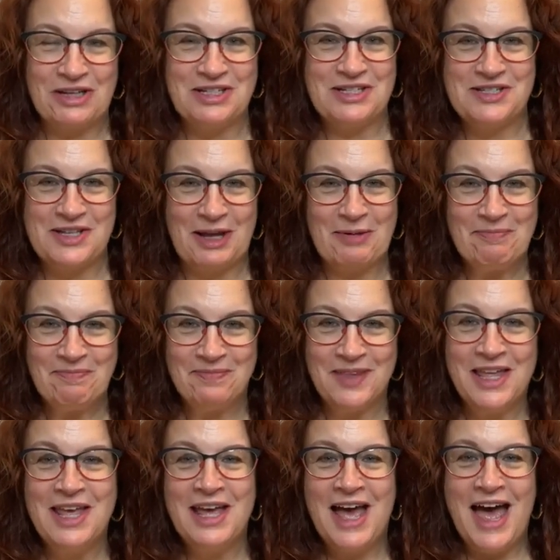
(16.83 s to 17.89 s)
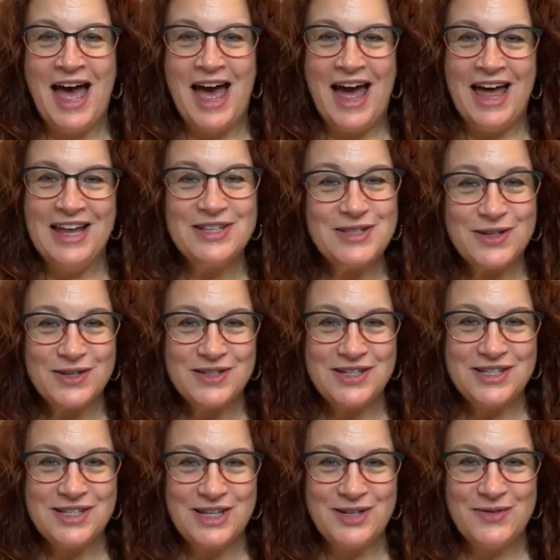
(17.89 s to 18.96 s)
can you say? It's good
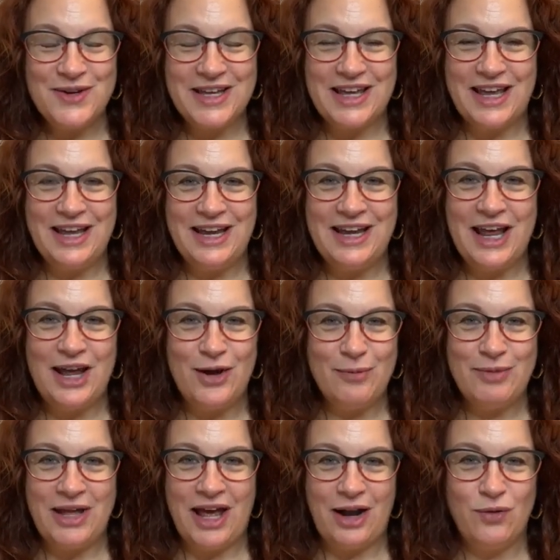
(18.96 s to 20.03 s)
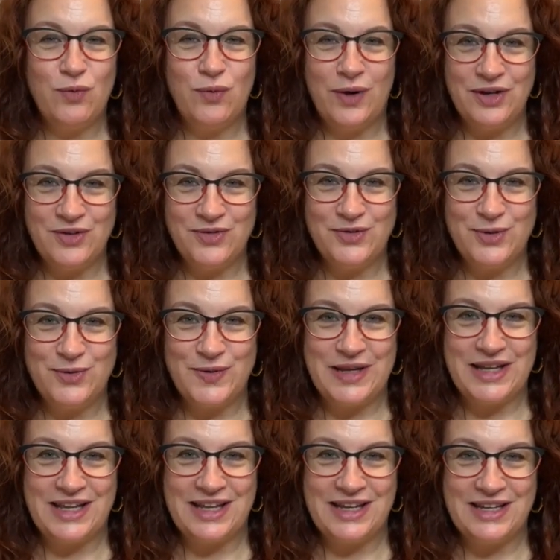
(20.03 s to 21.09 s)
to see you again. I hope you had a wonderful
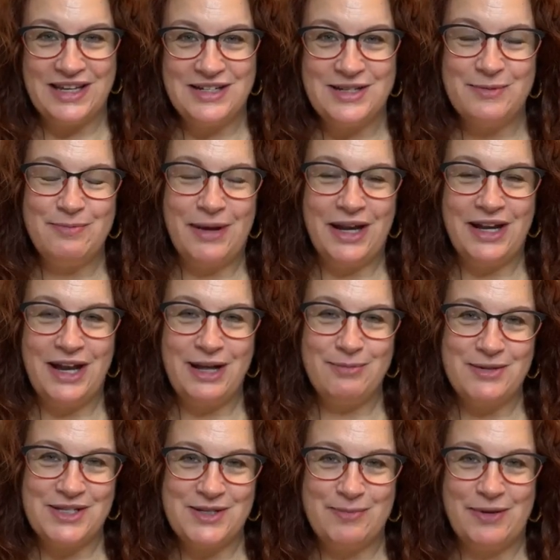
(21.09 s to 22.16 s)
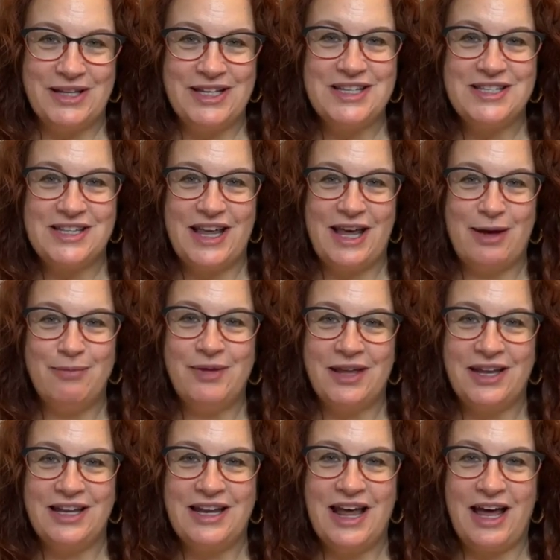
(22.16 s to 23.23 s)
weekend. My name is Melissa
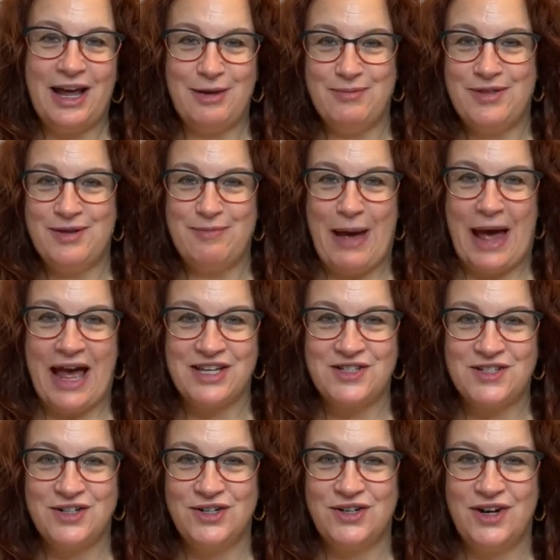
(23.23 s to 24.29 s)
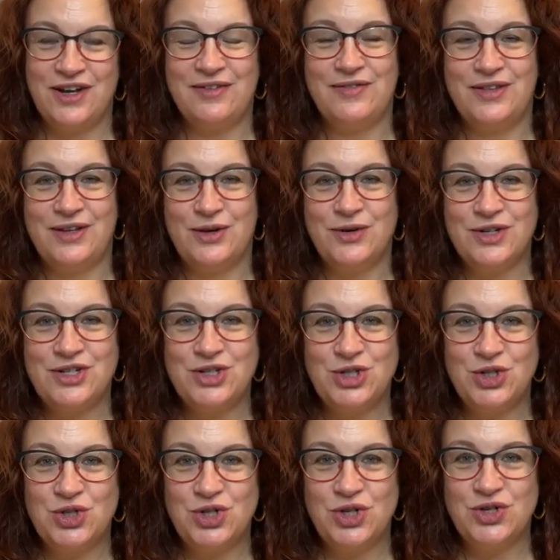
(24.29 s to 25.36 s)
Ebken. I'm the pastor of the
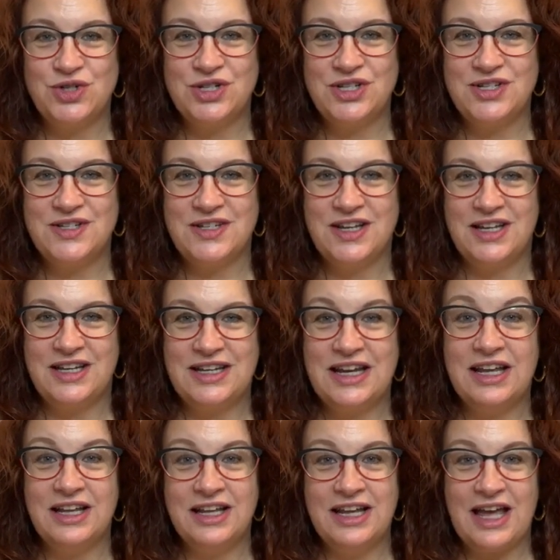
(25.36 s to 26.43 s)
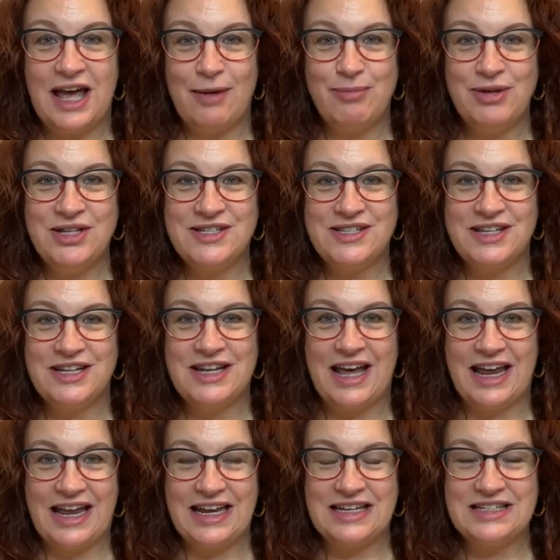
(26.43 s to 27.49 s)
Christian churches in Illiopolis
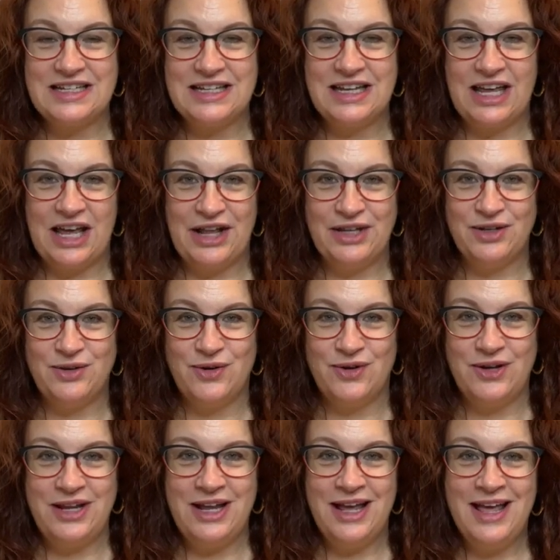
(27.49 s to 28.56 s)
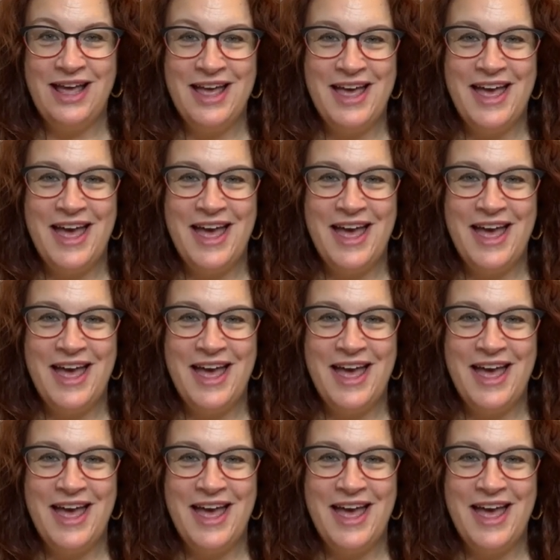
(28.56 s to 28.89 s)
and Niantic, Illinois.